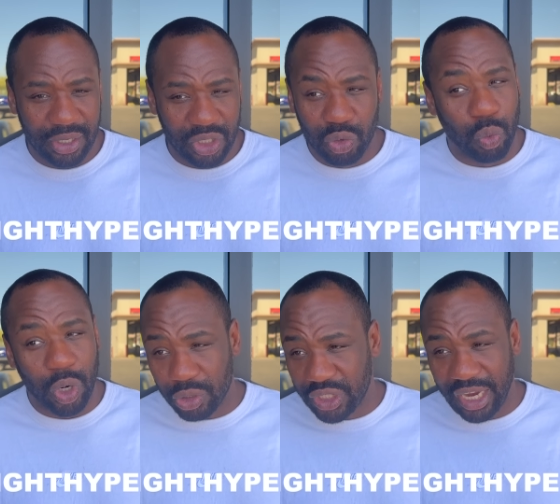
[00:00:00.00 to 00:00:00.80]
You
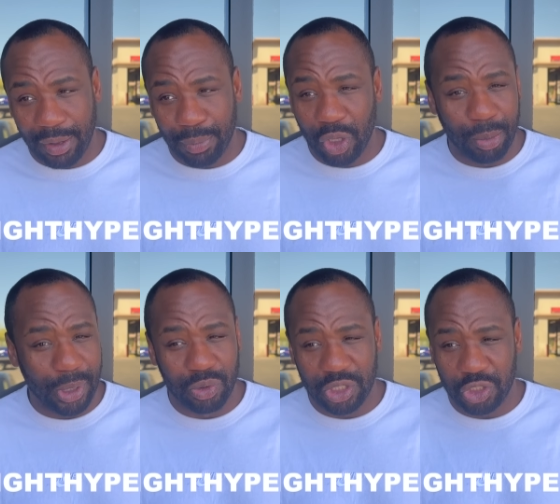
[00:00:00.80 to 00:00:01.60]
world champion. You've been
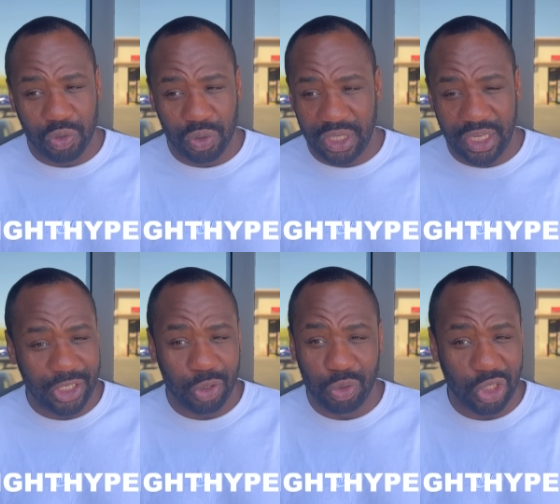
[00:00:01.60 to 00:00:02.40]
doing this since you was a
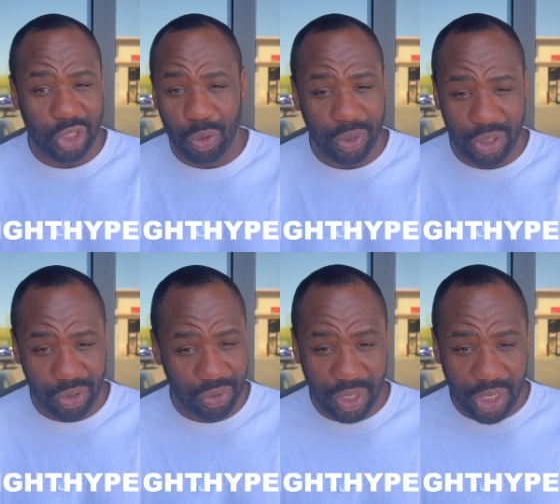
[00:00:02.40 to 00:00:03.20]
kid. You should know what to
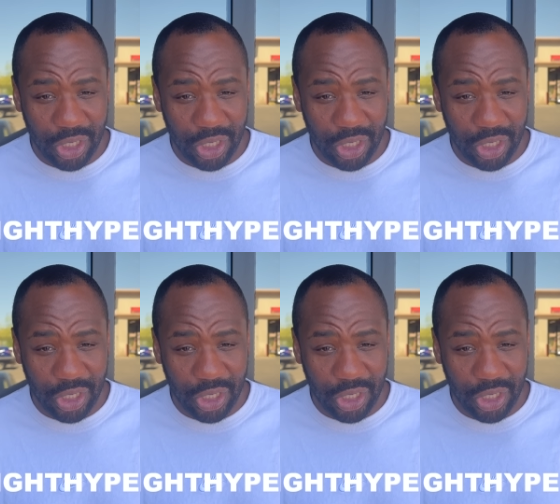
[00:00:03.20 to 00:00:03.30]
do.